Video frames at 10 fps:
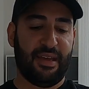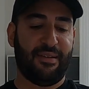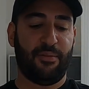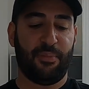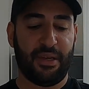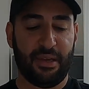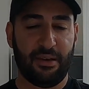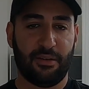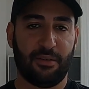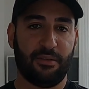I have a
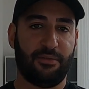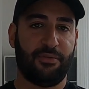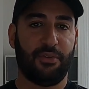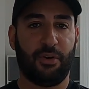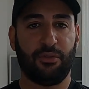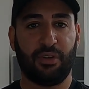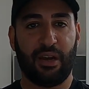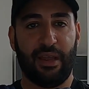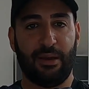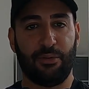pair of On
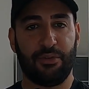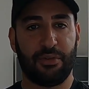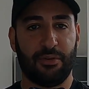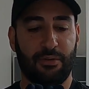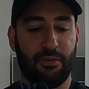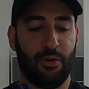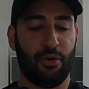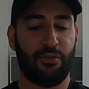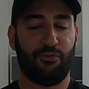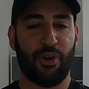Cloud
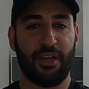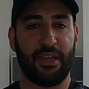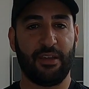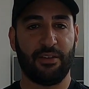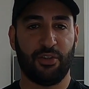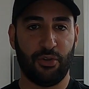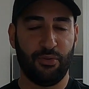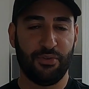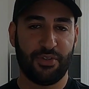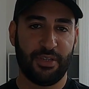On Running
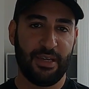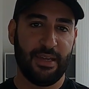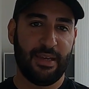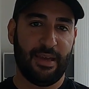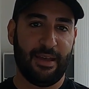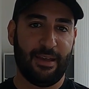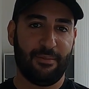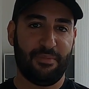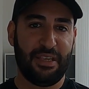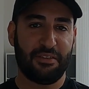shoes.
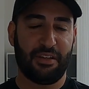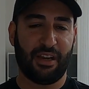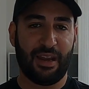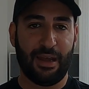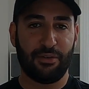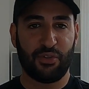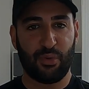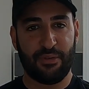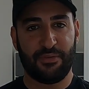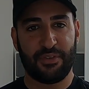Um, these are the Cloud
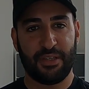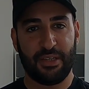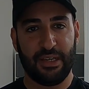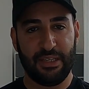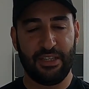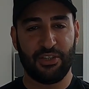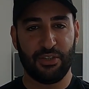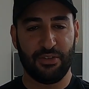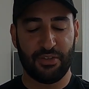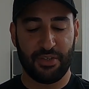Swift
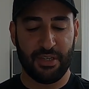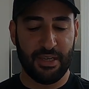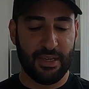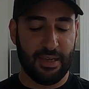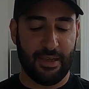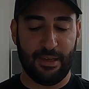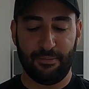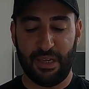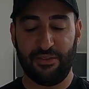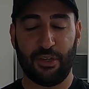editions.
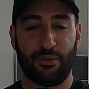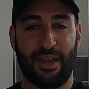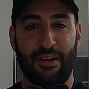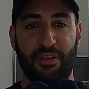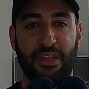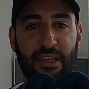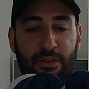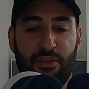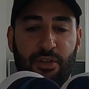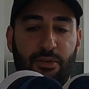Um, they don't have any
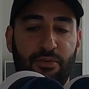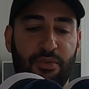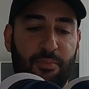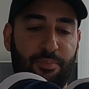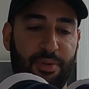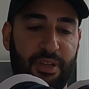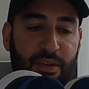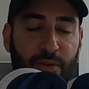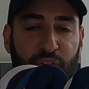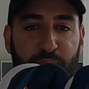insoles, but they
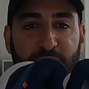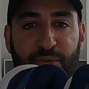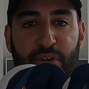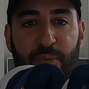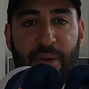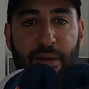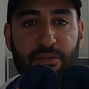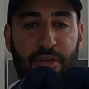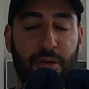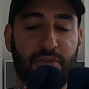cost me three
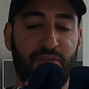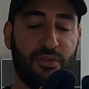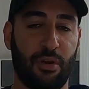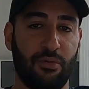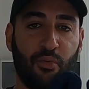pounds, so there was no